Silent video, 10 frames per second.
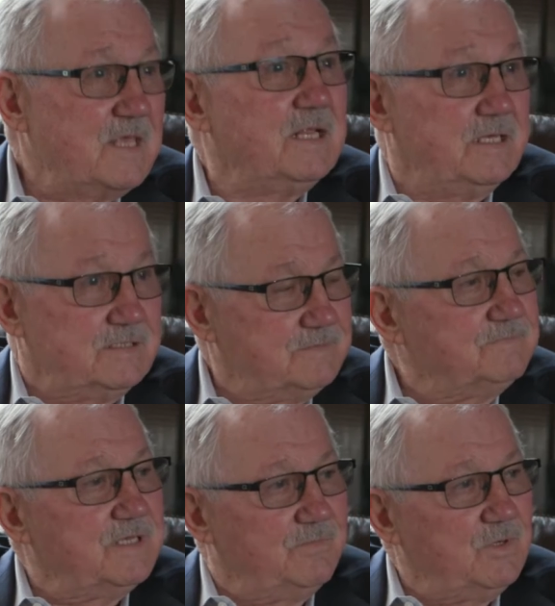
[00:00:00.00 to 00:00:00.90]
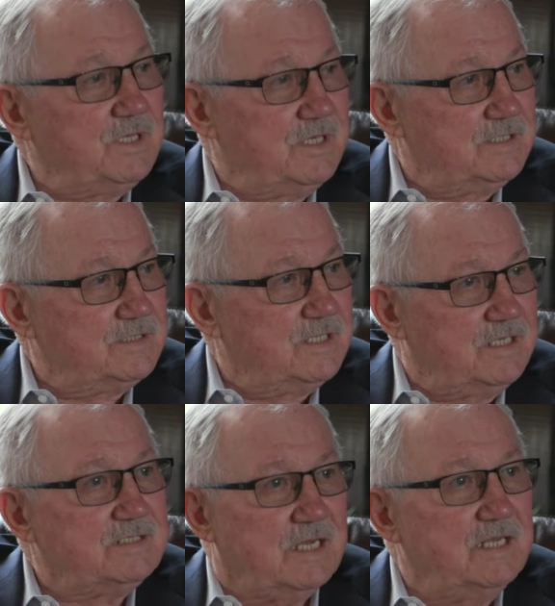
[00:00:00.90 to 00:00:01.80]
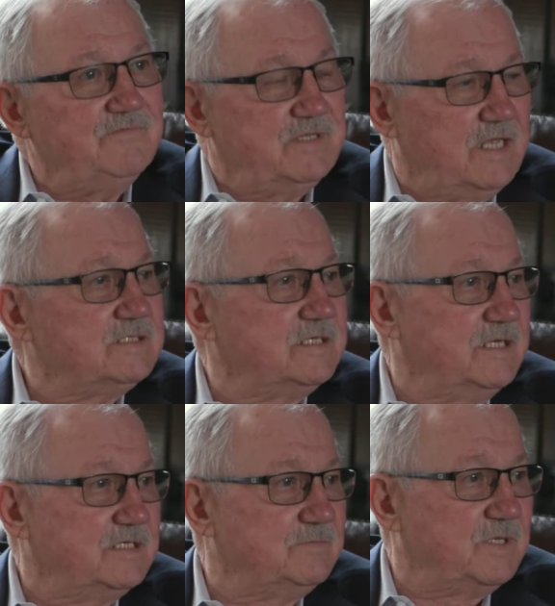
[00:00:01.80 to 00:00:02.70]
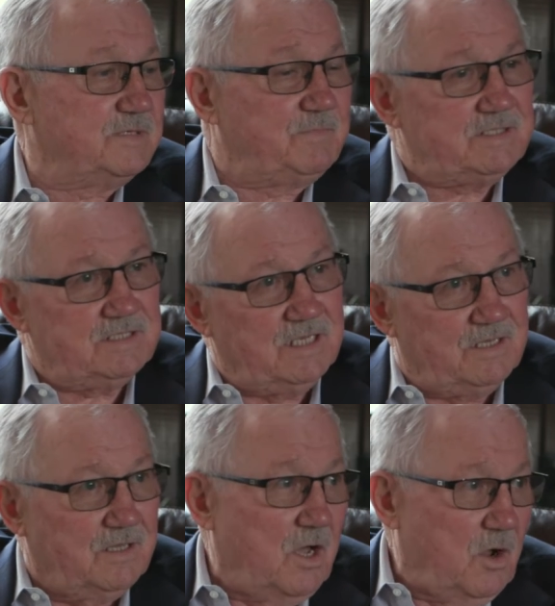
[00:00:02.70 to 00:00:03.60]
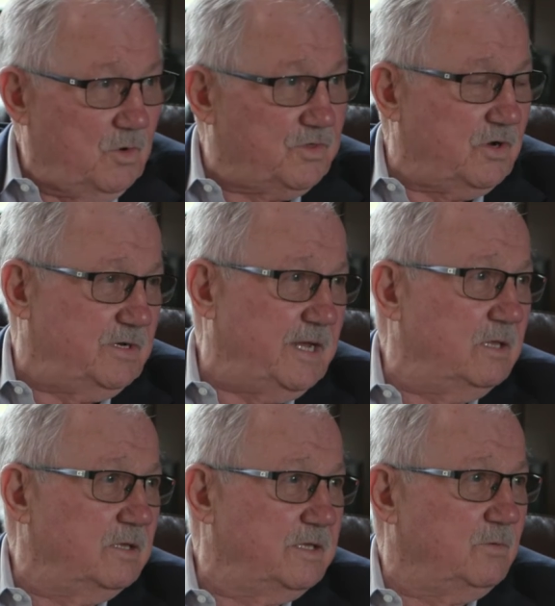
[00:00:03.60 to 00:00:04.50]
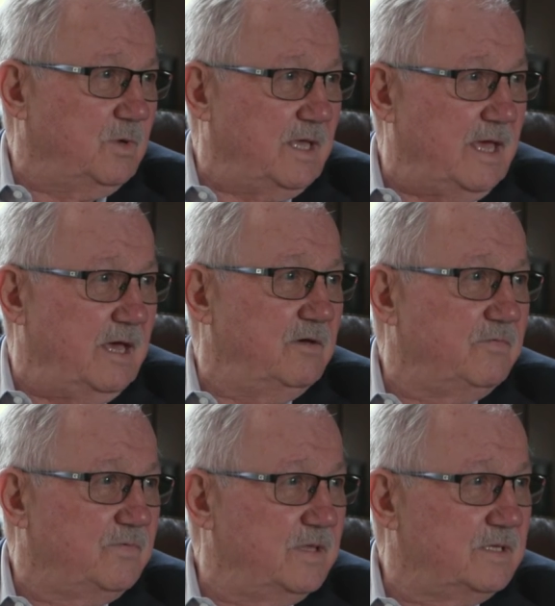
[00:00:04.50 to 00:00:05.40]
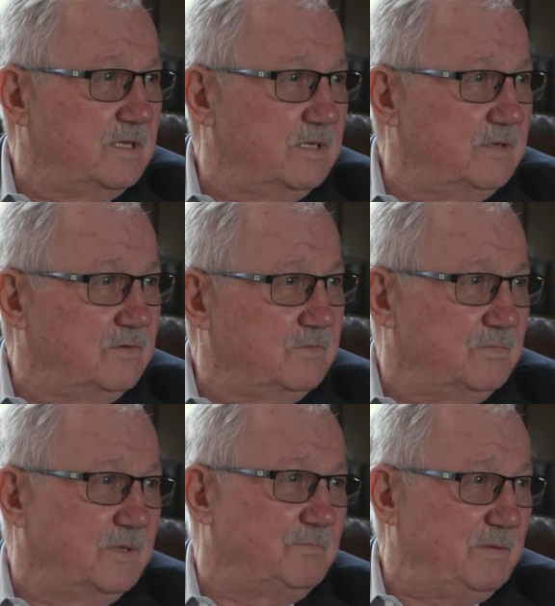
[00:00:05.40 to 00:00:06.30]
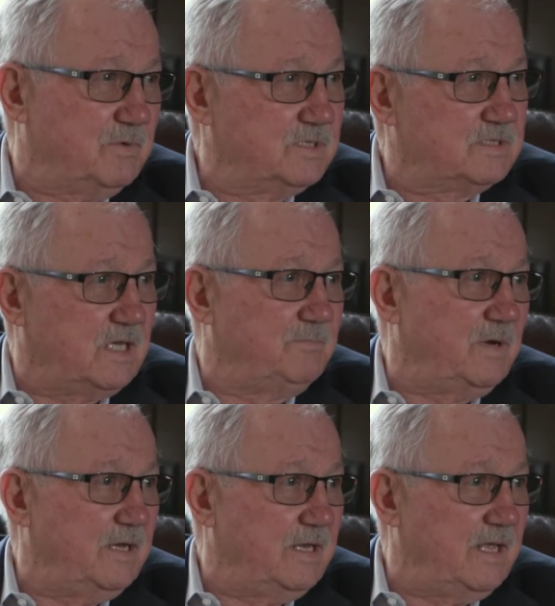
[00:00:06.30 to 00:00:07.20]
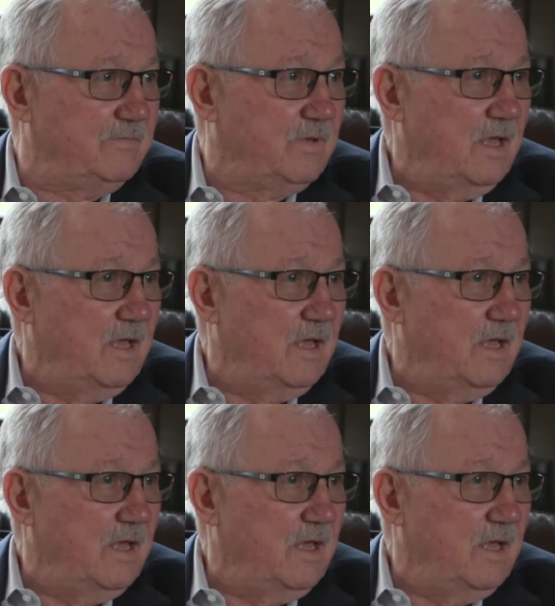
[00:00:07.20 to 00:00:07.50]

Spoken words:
It is. It really is. And it's kind of a destination place, especially now with our deli that we have that that people can stop by and have.